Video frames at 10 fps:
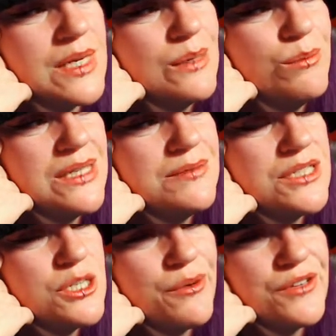But
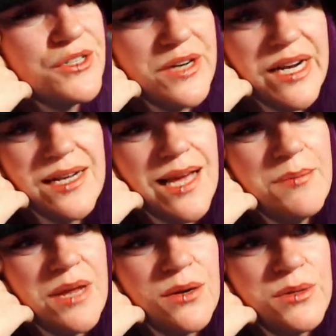super frustrating. I'm
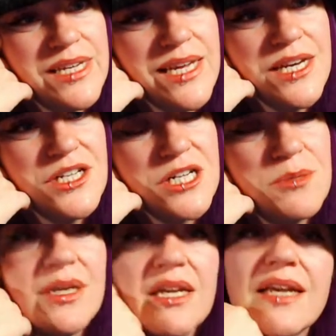not holding any
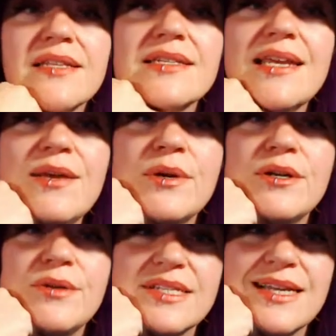judgment against anyone
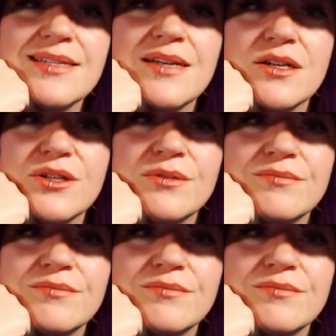who decides not to.